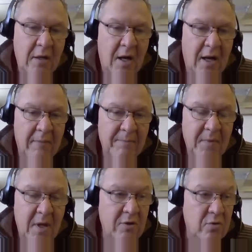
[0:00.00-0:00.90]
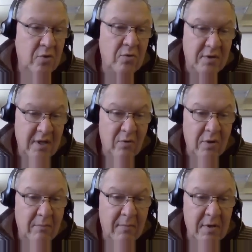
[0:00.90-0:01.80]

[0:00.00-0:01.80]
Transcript: And you deal with them.